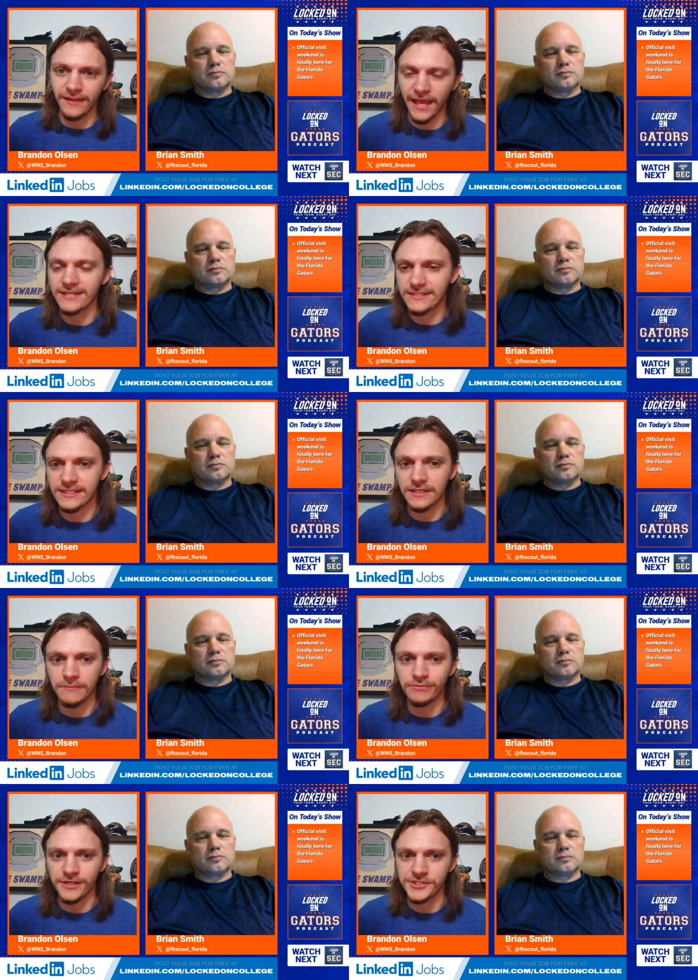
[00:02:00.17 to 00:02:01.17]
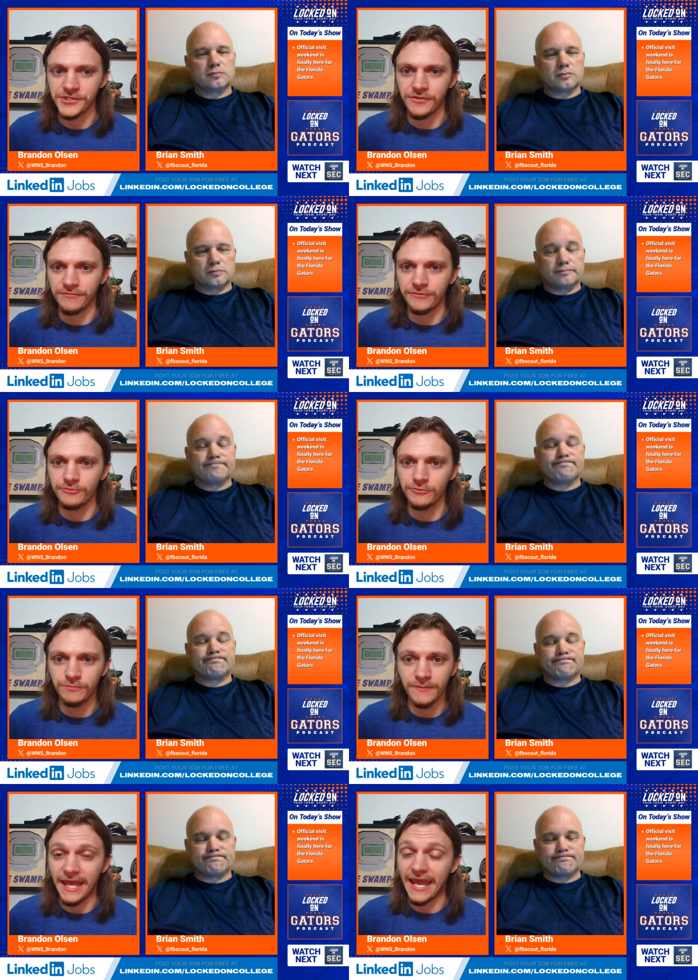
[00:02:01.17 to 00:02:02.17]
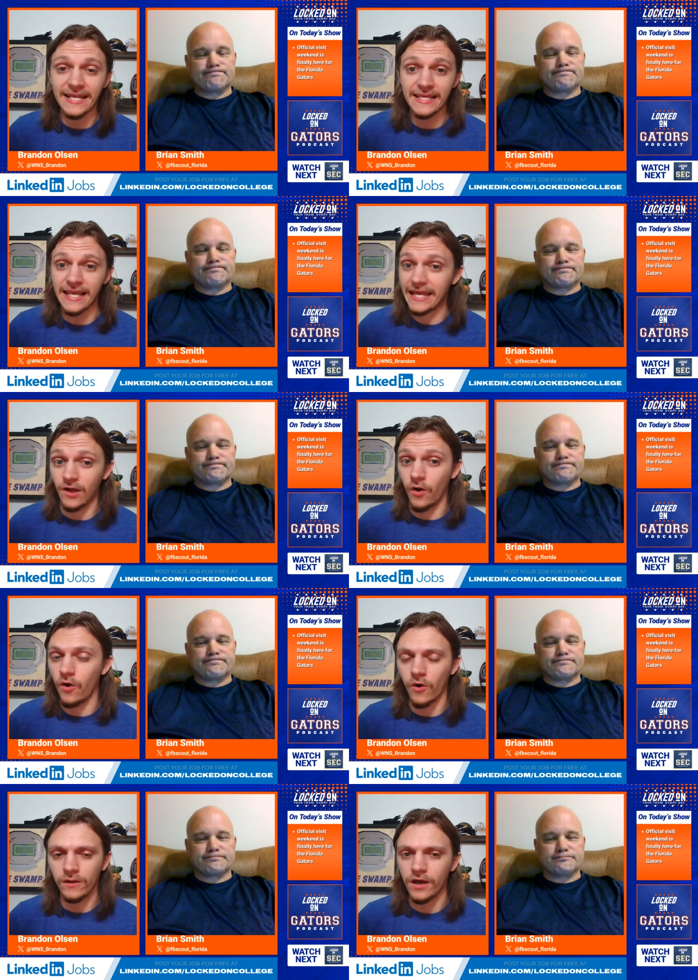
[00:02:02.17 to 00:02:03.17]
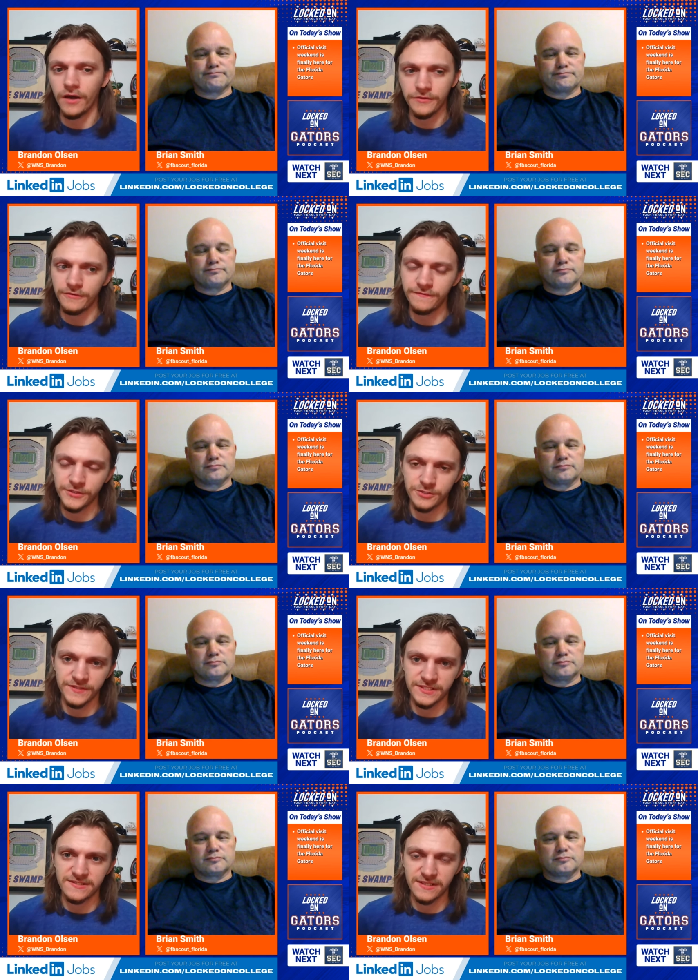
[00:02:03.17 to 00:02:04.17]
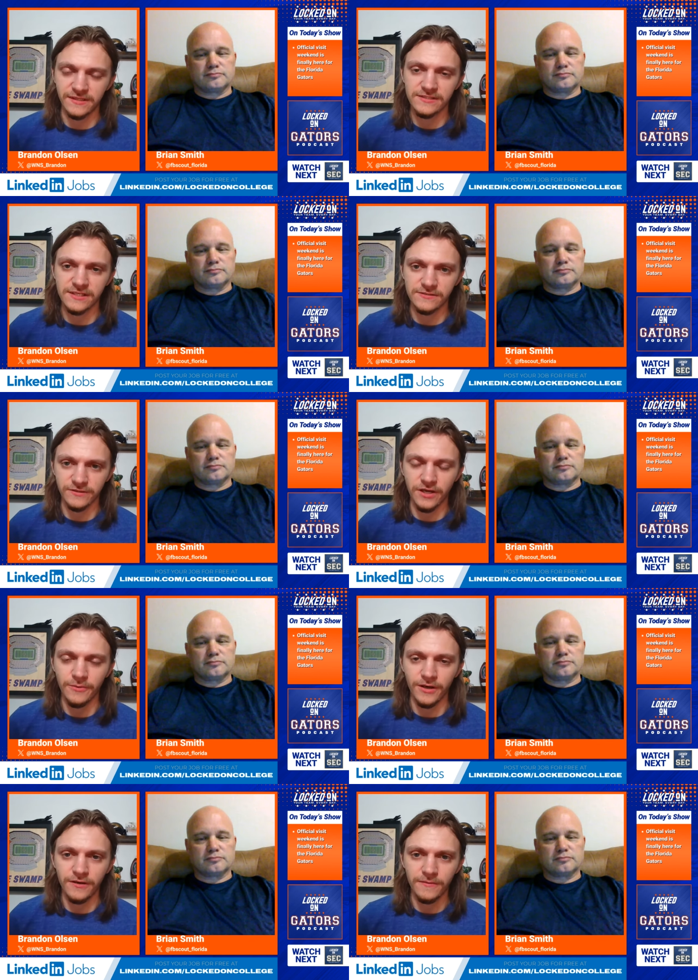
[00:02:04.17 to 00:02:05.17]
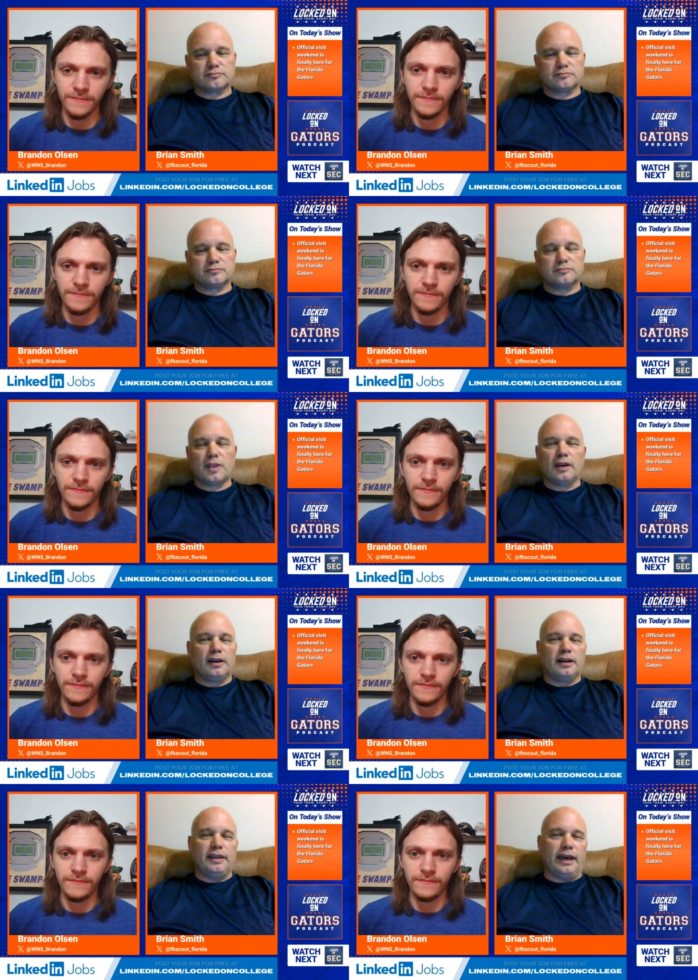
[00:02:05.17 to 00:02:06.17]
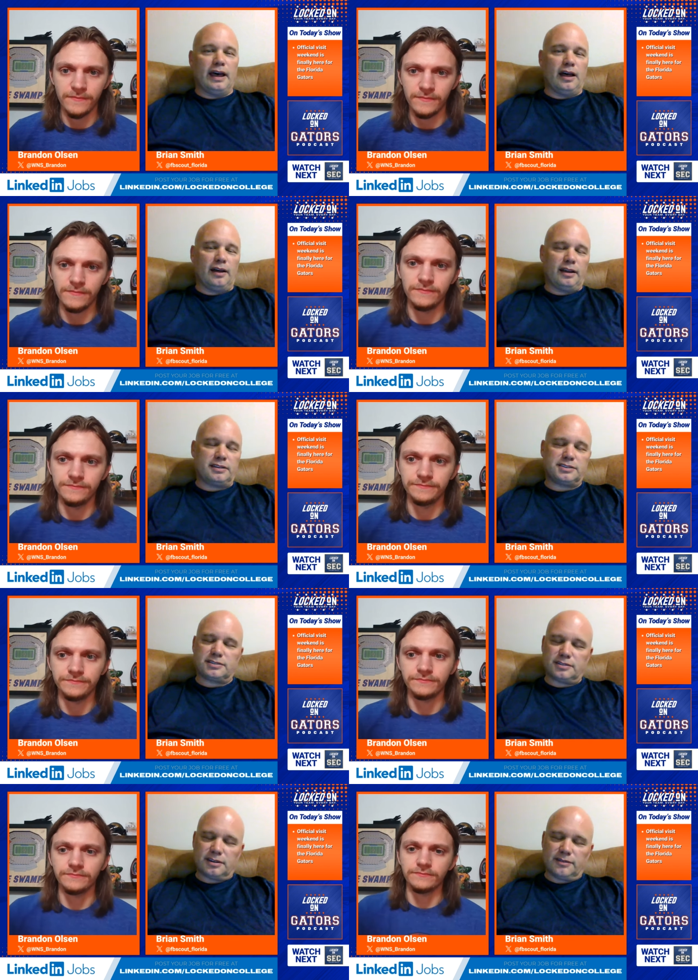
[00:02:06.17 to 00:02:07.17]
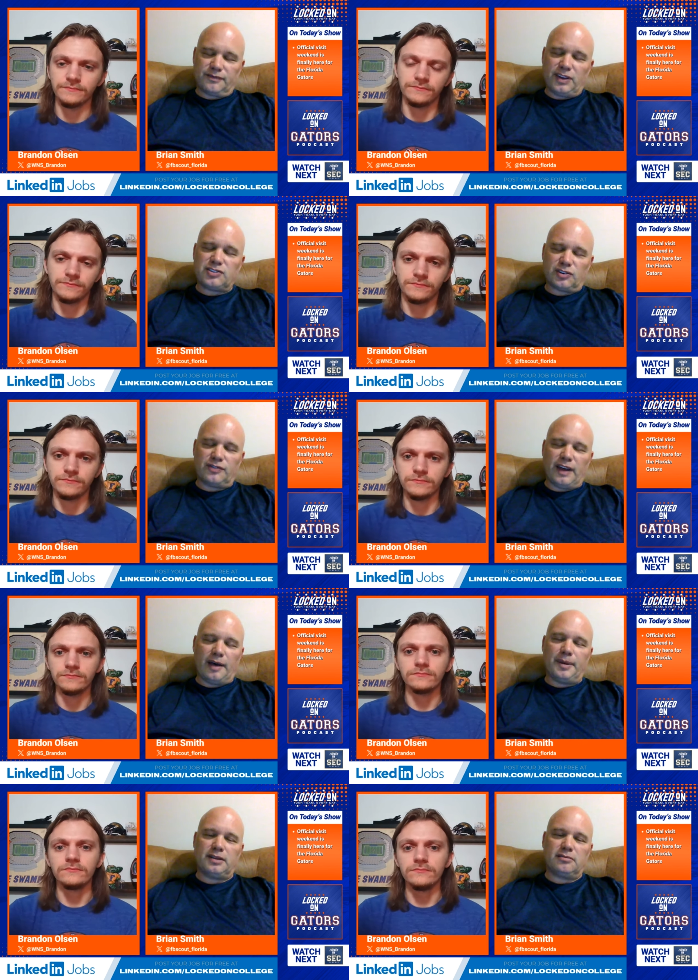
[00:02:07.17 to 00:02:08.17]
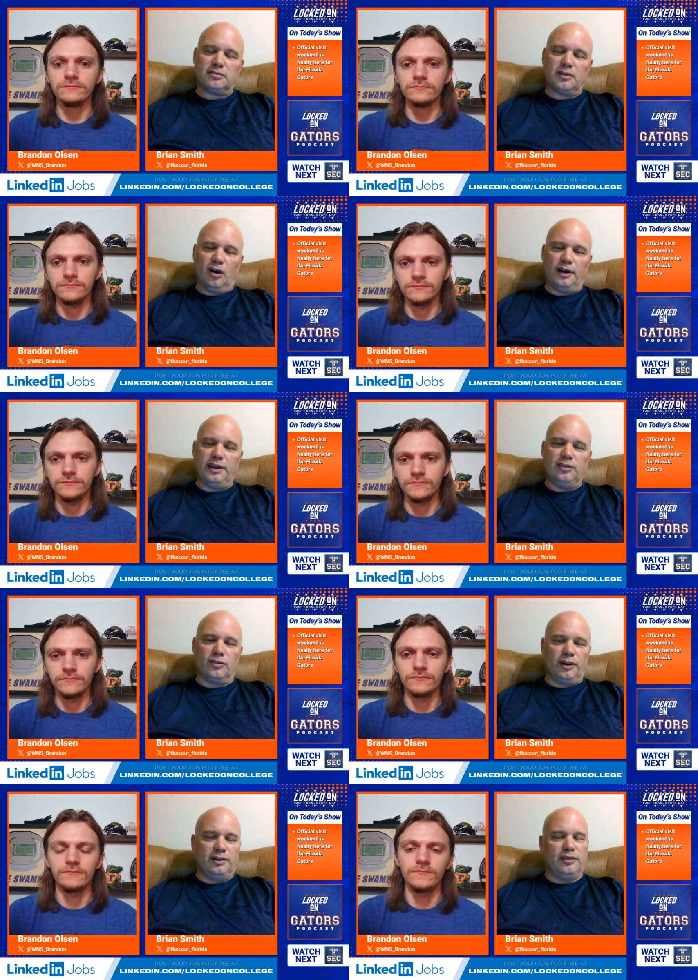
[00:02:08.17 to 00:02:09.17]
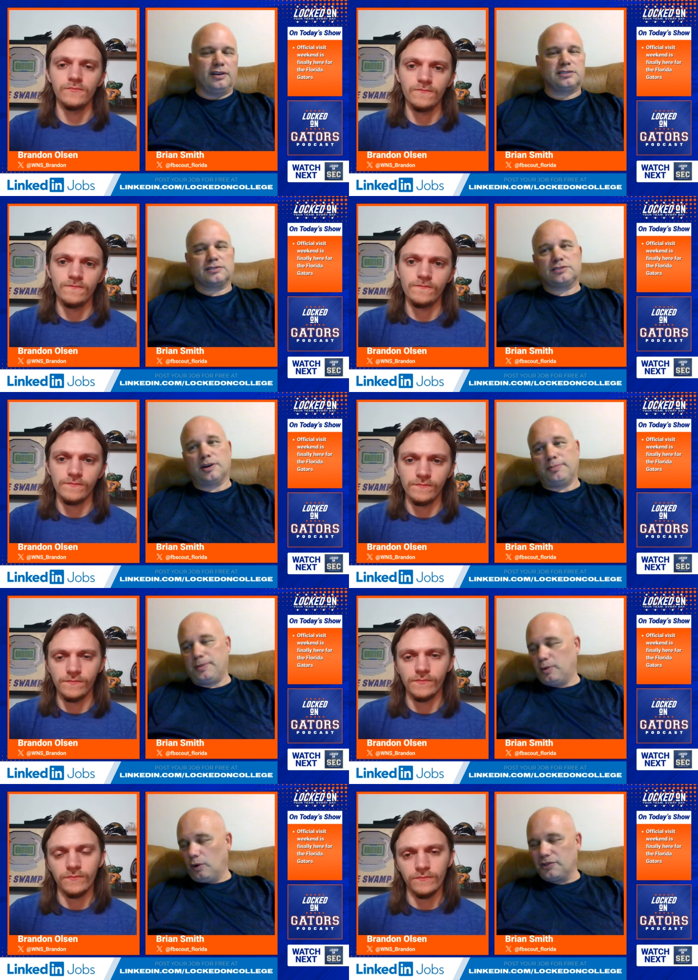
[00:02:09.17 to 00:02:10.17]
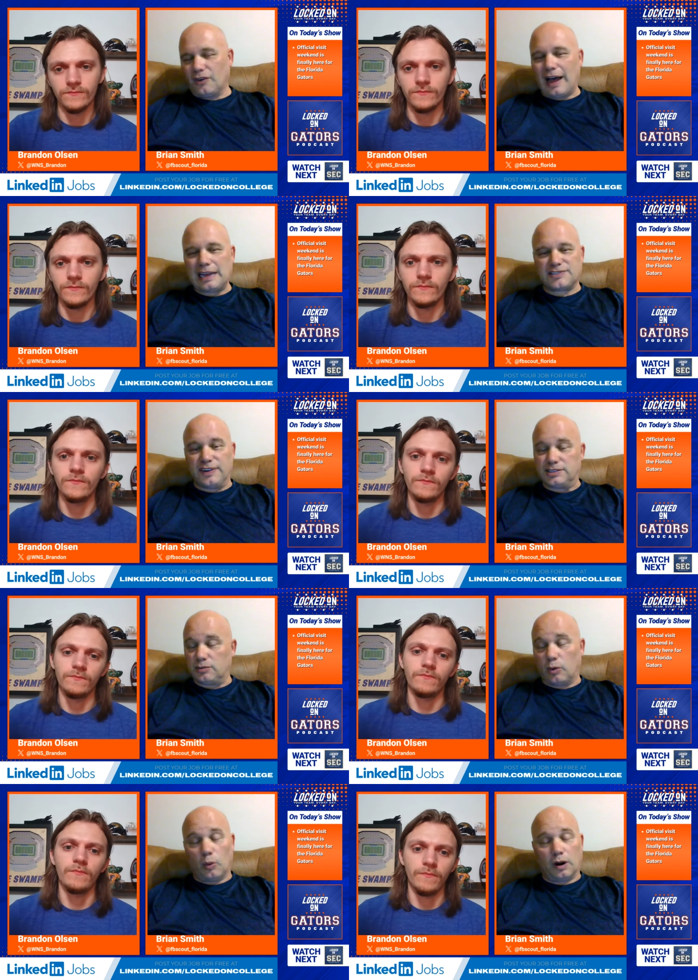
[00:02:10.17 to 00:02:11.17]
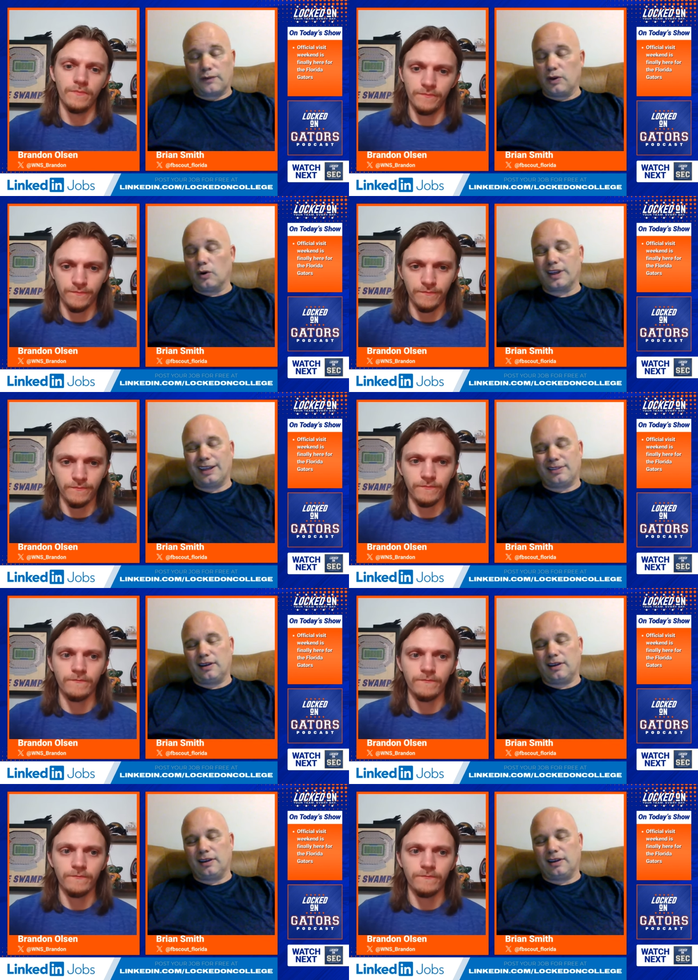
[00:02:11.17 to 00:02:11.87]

Speaker 1: lasting impression through any and all other official visits that these kids will go on.
Speaker 2: Yeah, it's feast or famine on either end of this. Some people want the last visit. Well, what if you don't get